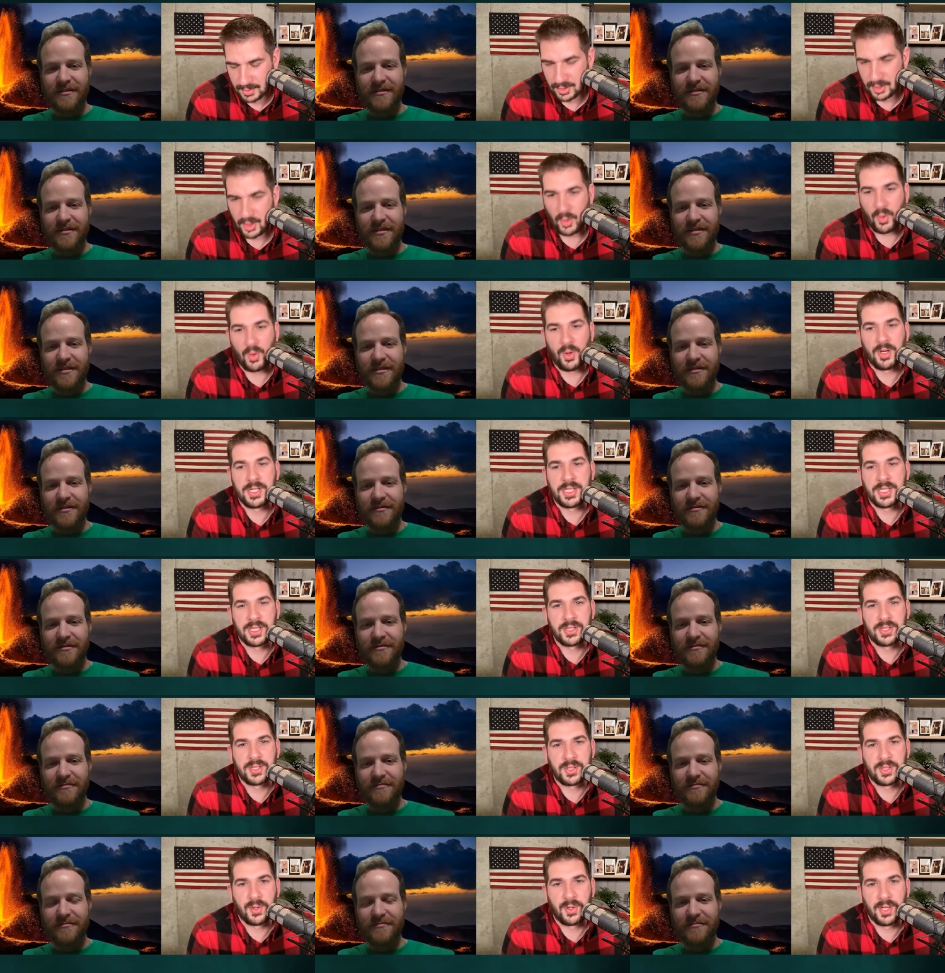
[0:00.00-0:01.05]
Speaker 1: the
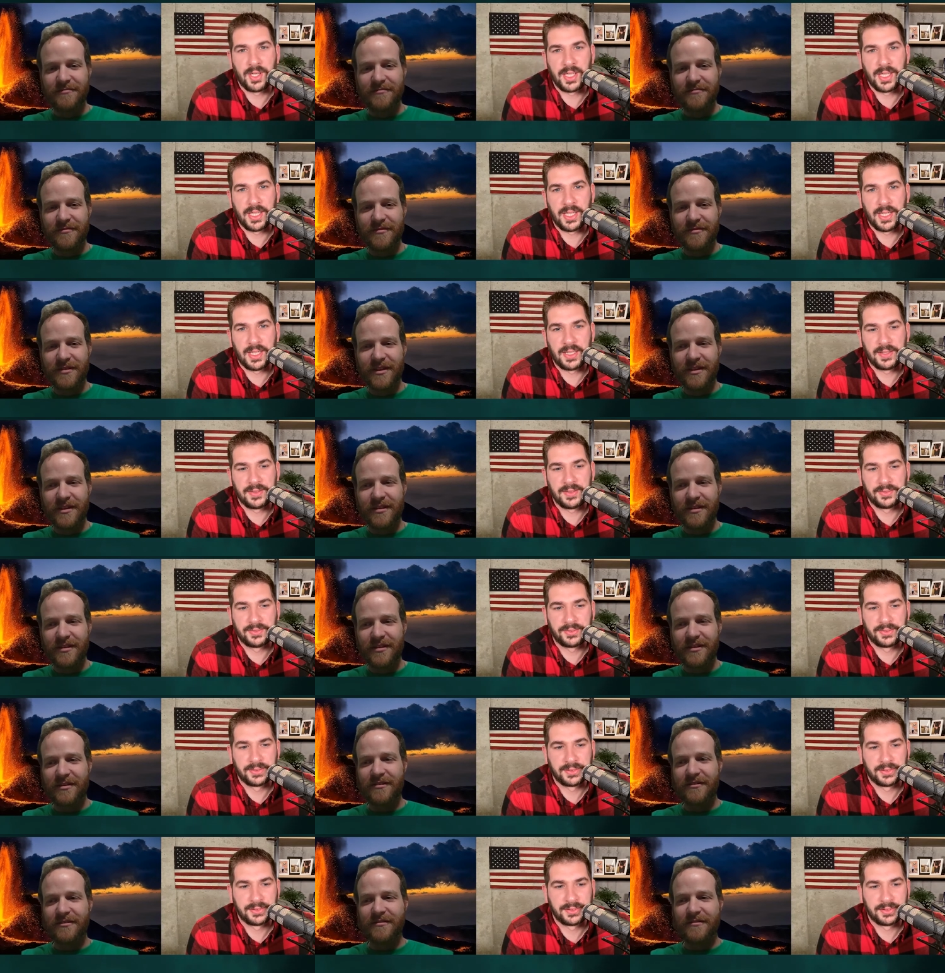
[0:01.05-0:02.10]
origin story
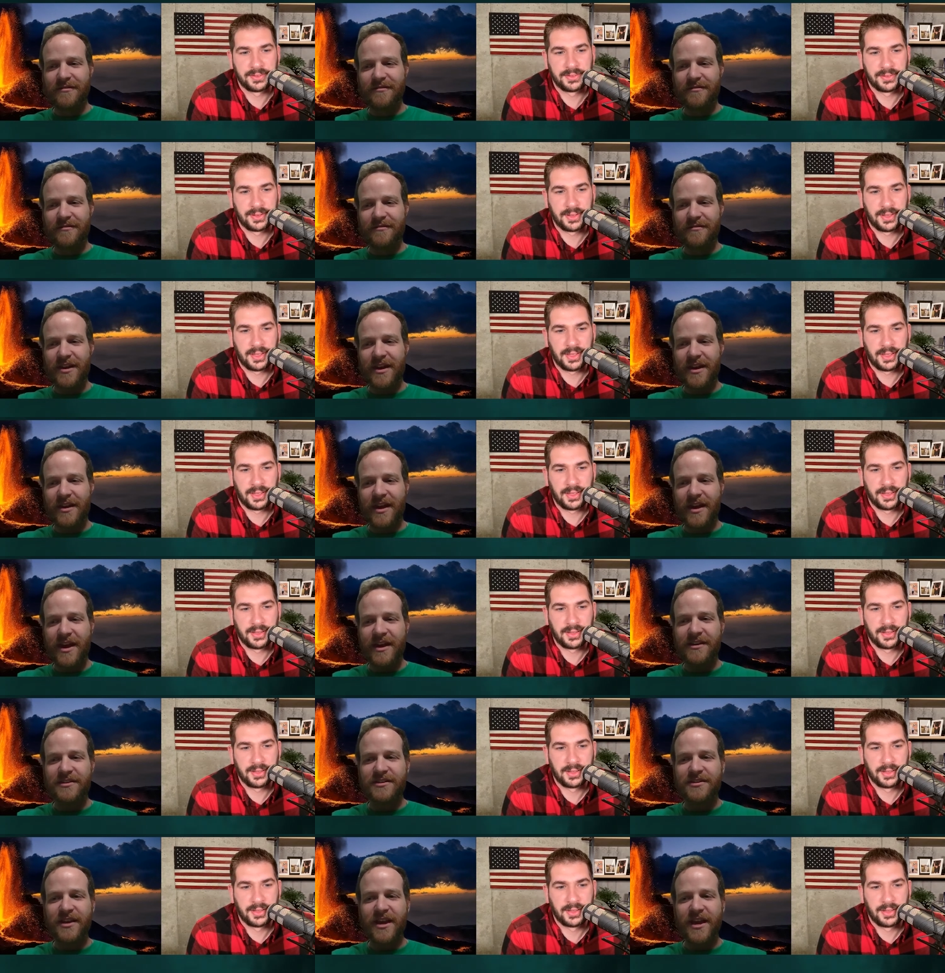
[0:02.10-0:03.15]
of.
Speaker 2: Yeah,
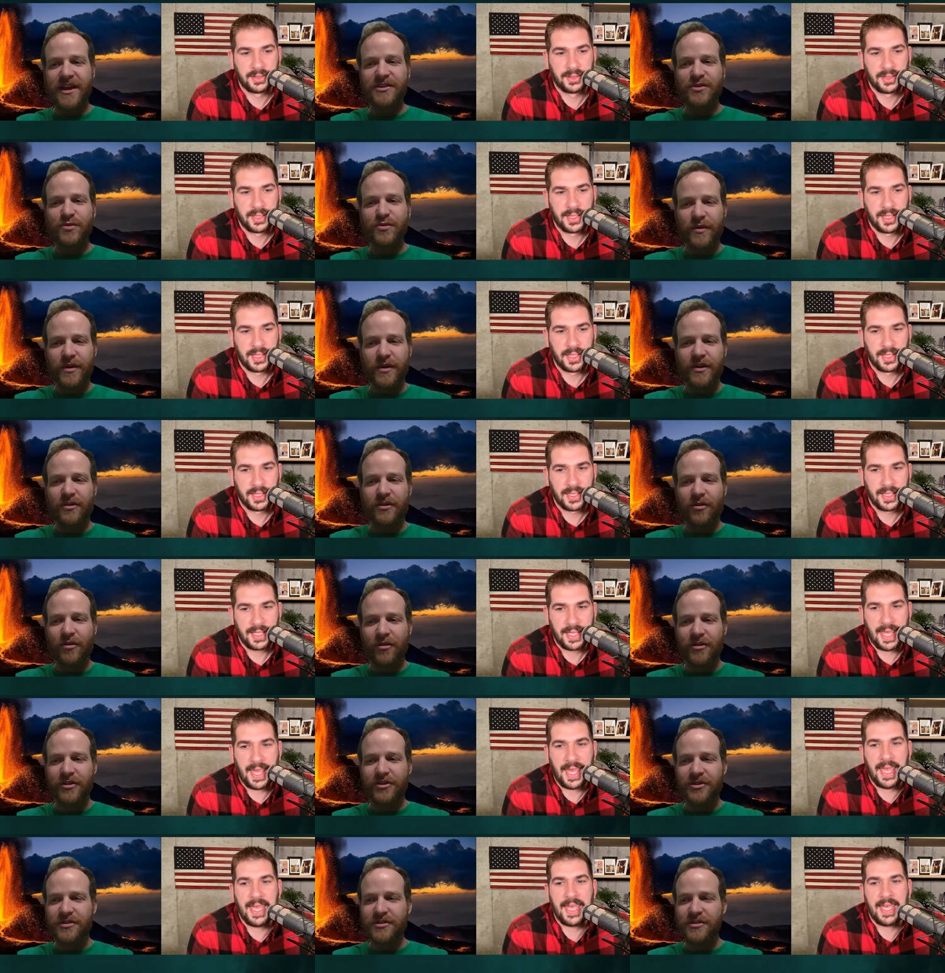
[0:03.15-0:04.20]
K's K's real
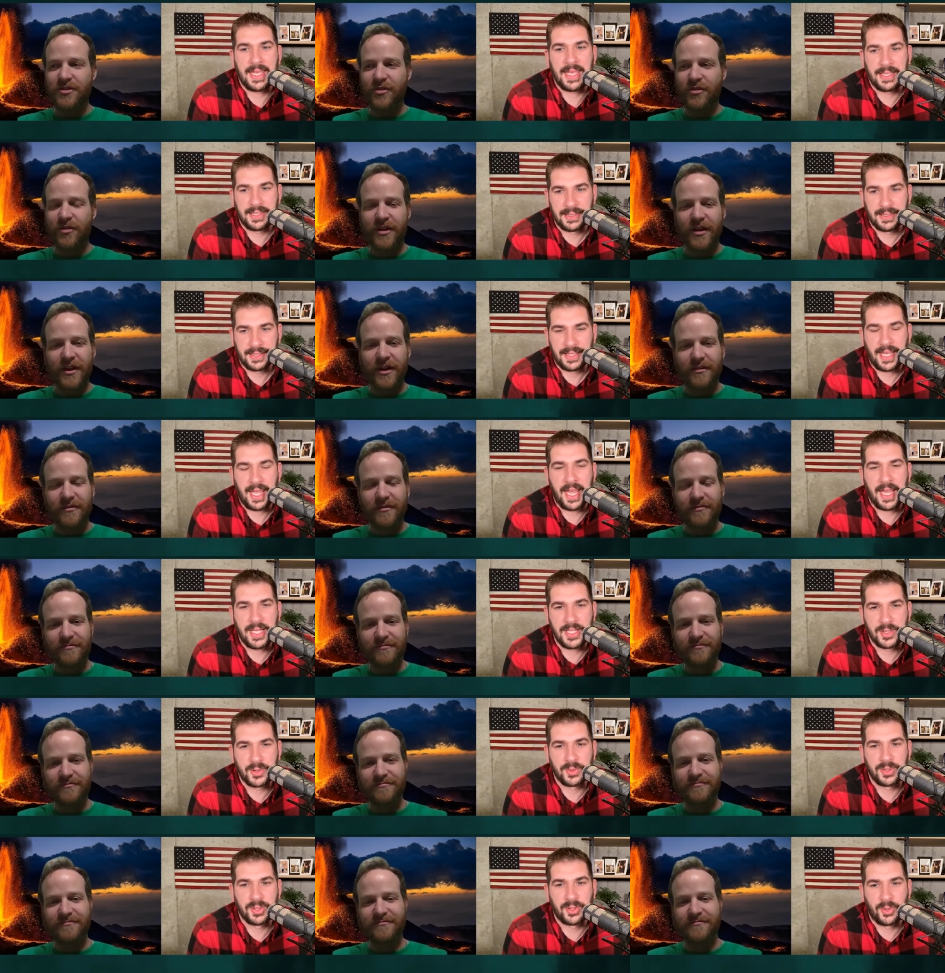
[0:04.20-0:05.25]
origin
Speaker 1: K, story.
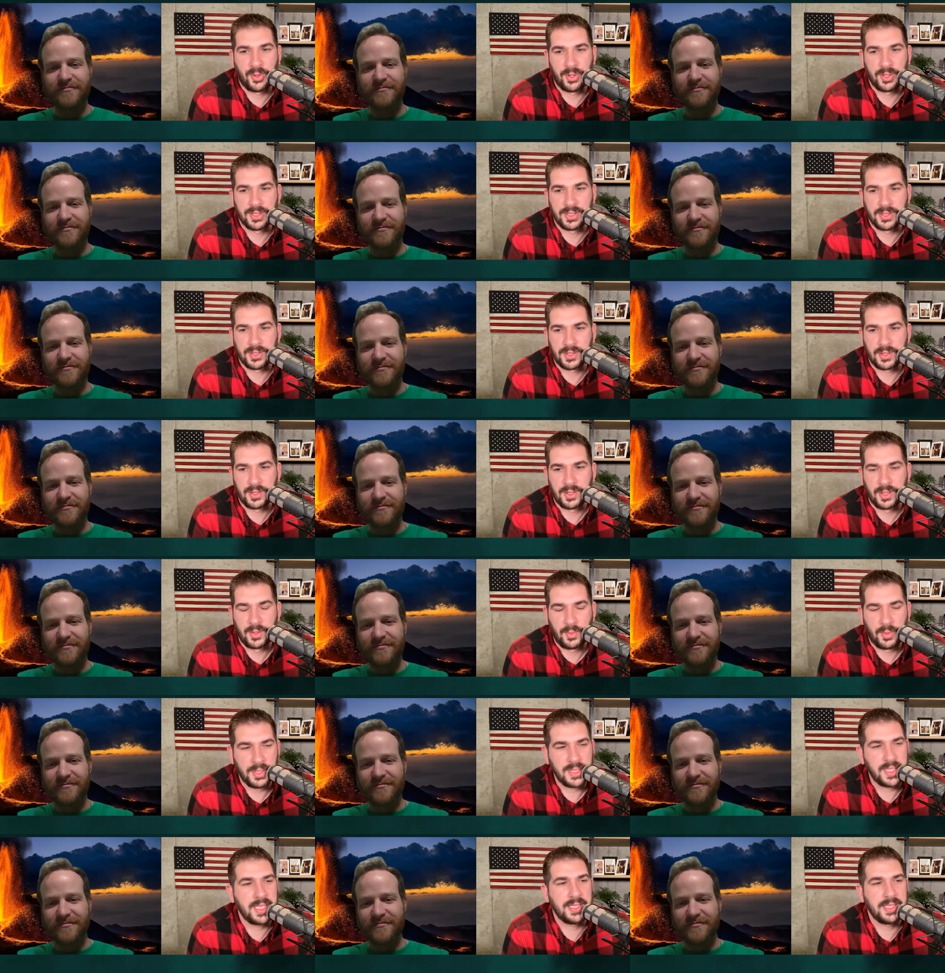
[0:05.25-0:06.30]
K's real origin. What's